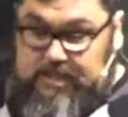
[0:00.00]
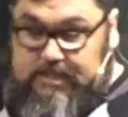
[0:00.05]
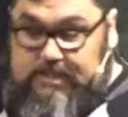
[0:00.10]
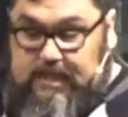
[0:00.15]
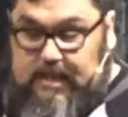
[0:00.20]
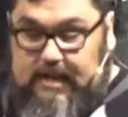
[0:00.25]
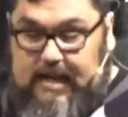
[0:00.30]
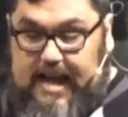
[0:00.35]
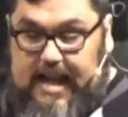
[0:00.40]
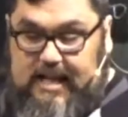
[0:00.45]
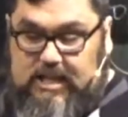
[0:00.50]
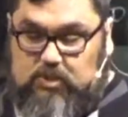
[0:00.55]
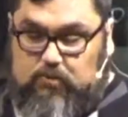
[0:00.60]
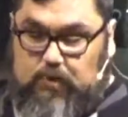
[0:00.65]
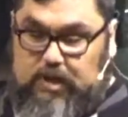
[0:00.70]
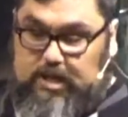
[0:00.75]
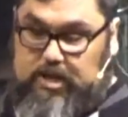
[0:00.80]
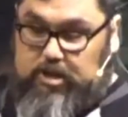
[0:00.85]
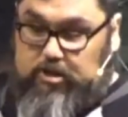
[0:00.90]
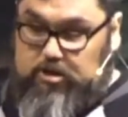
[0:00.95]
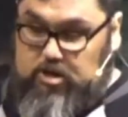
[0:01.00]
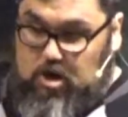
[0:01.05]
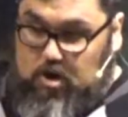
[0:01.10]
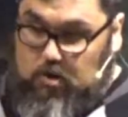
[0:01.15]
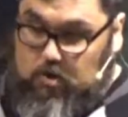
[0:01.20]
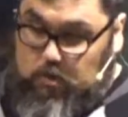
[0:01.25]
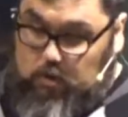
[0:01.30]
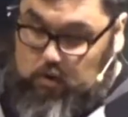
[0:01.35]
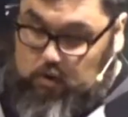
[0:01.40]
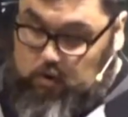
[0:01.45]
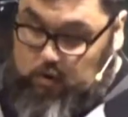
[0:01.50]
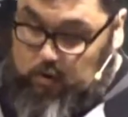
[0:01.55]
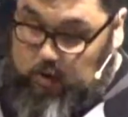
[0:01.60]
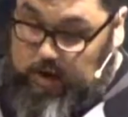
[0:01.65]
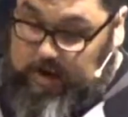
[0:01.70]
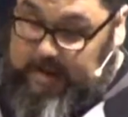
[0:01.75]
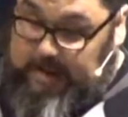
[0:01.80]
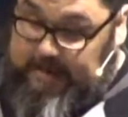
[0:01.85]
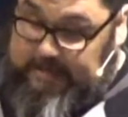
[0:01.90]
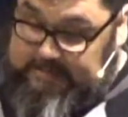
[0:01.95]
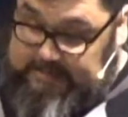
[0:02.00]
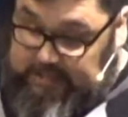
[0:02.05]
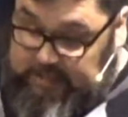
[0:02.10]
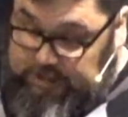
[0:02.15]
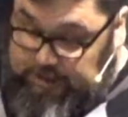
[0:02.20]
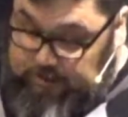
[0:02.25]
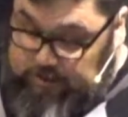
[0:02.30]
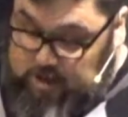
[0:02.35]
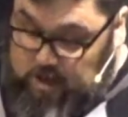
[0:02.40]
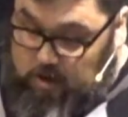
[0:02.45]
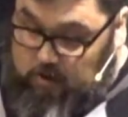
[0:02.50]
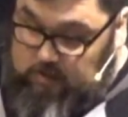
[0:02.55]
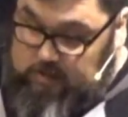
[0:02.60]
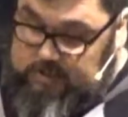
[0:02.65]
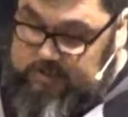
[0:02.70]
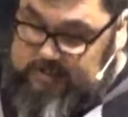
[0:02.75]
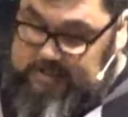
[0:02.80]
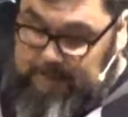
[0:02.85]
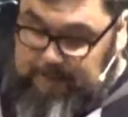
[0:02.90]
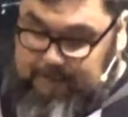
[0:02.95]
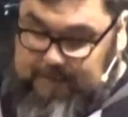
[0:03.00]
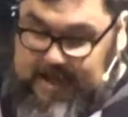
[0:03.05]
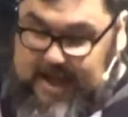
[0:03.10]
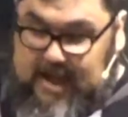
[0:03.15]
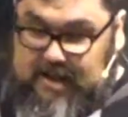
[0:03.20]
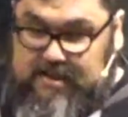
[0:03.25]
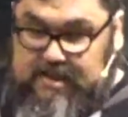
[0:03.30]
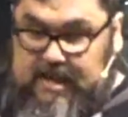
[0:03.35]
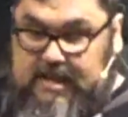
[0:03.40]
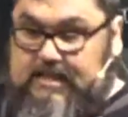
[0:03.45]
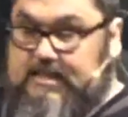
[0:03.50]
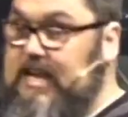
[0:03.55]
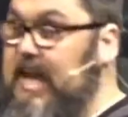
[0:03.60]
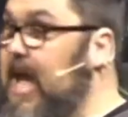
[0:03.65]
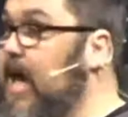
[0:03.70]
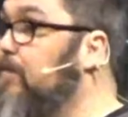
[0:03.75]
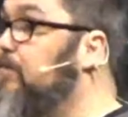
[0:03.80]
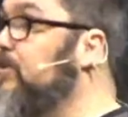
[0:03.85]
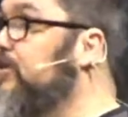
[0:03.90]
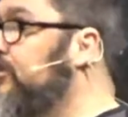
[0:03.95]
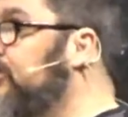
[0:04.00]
said last week, he says, you notice that bad things happen